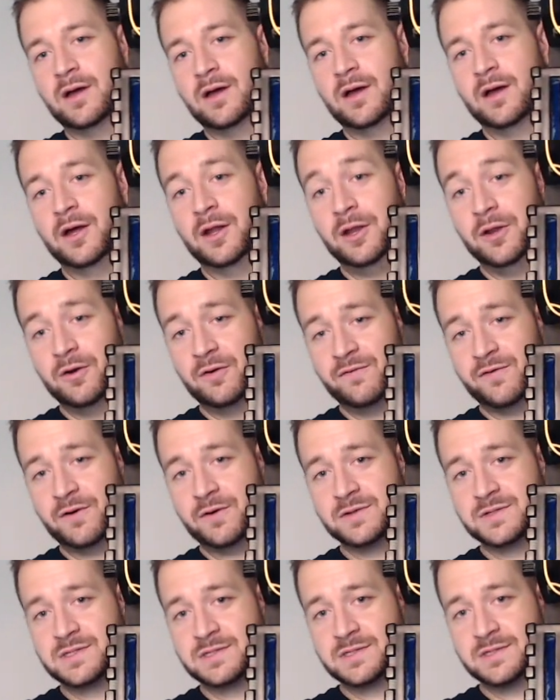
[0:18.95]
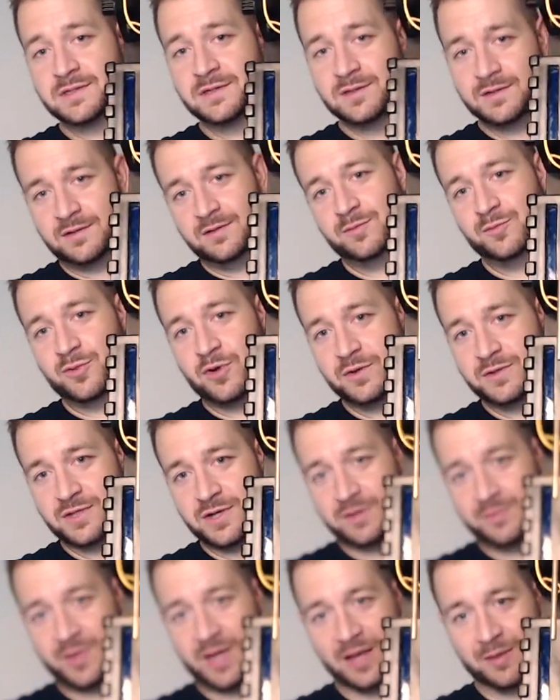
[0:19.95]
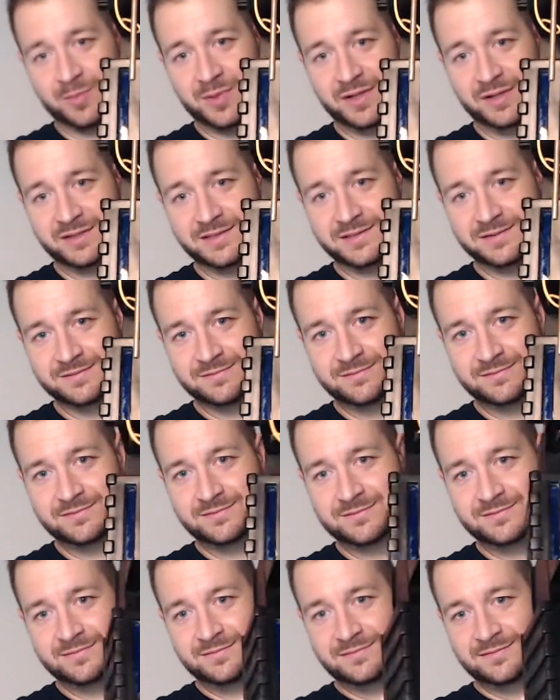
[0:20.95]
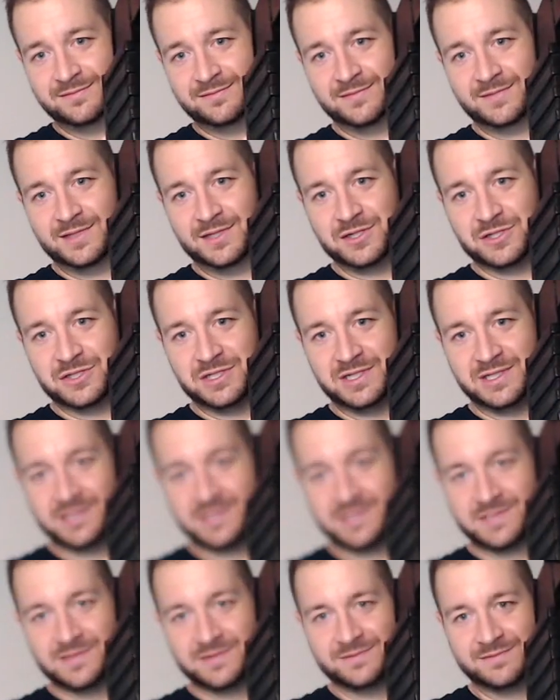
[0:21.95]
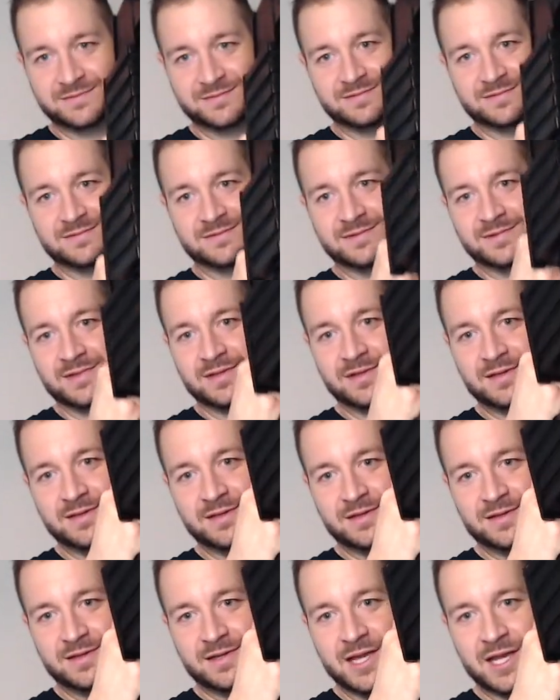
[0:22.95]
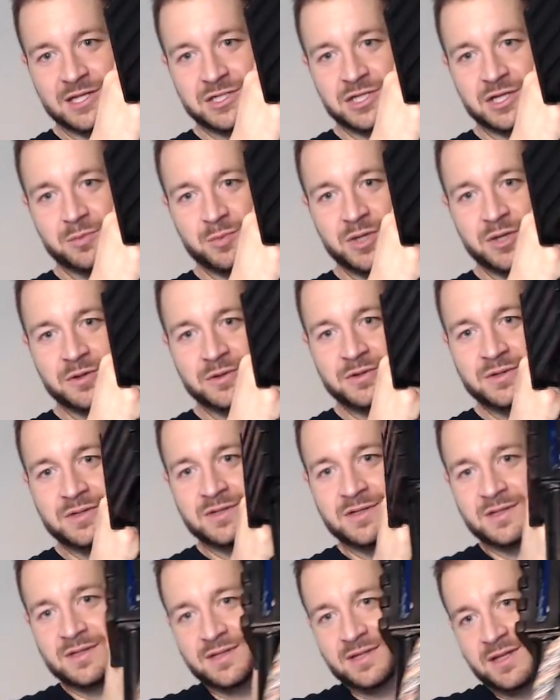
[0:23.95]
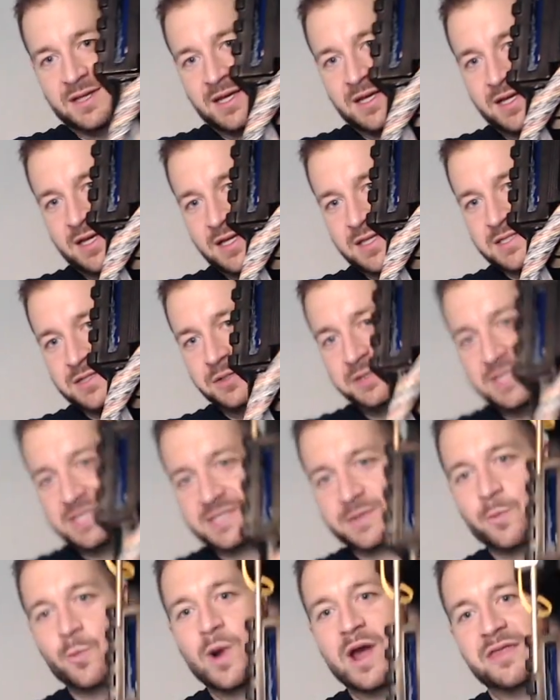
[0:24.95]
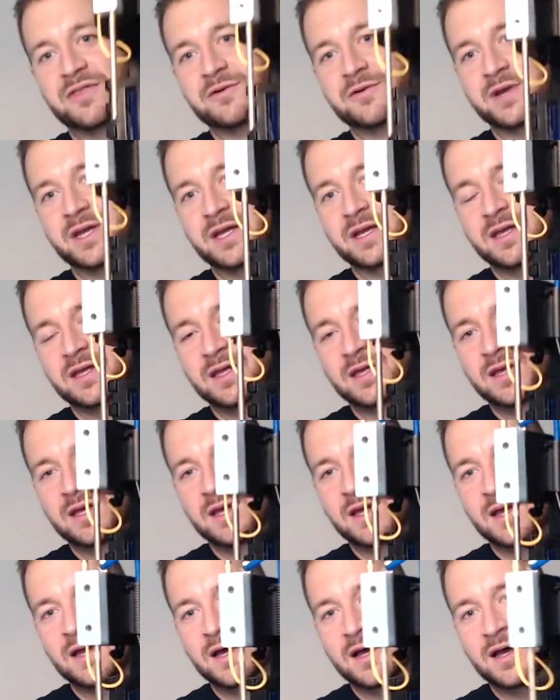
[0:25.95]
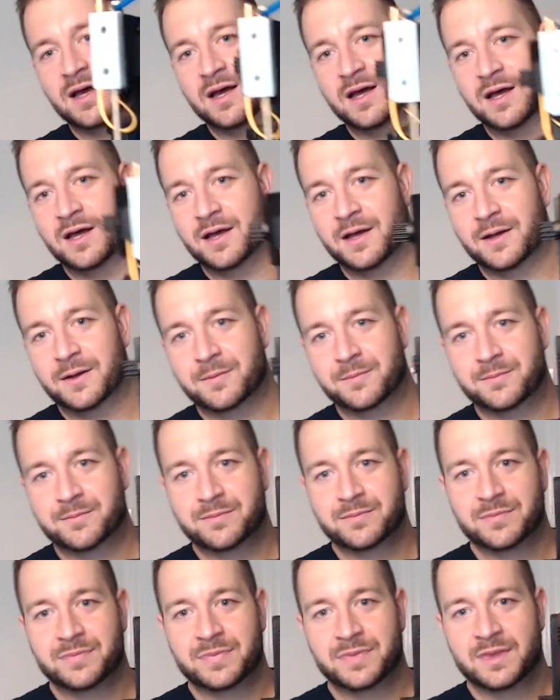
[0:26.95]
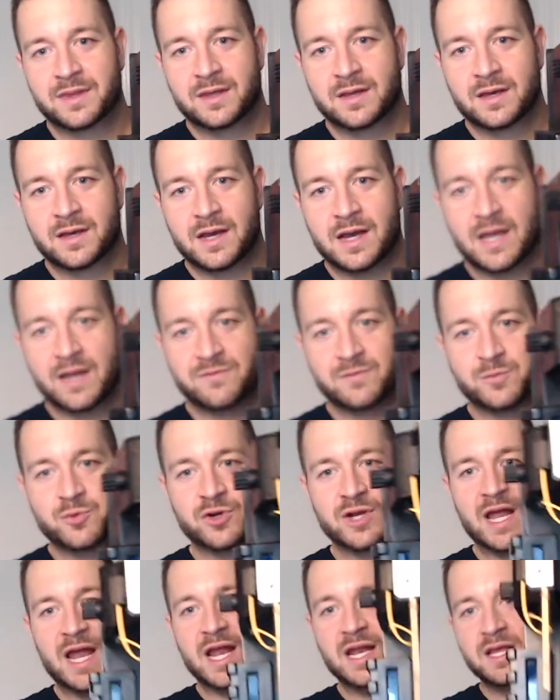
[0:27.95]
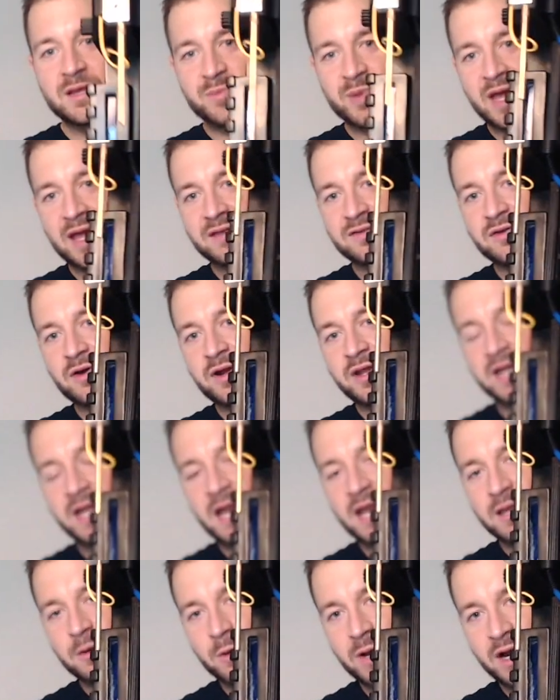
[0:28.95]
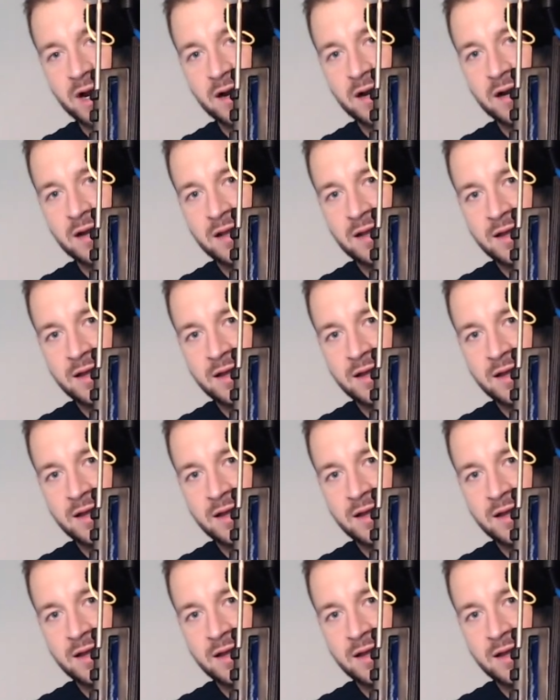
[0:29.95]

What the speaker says: Anovos Proton Pack build. Here she is. Ain't she a beaut? Still needs some weathering. I haven't put any paint on it anywhere.